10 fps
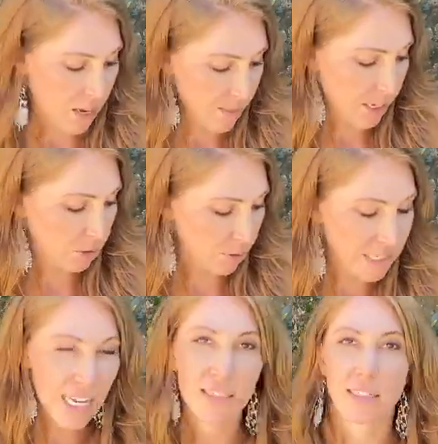And that's where
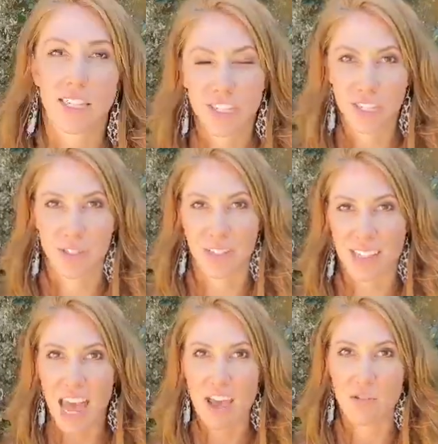we take the tissue to
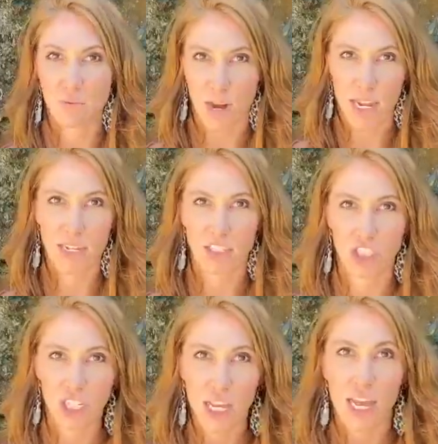this end
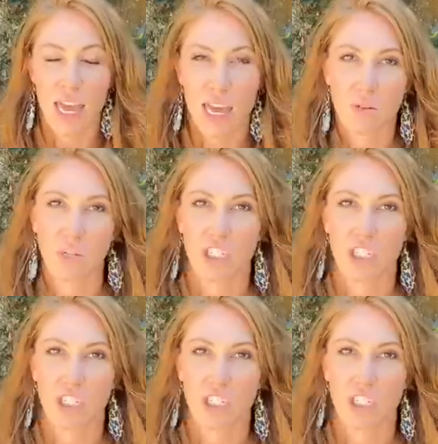range and we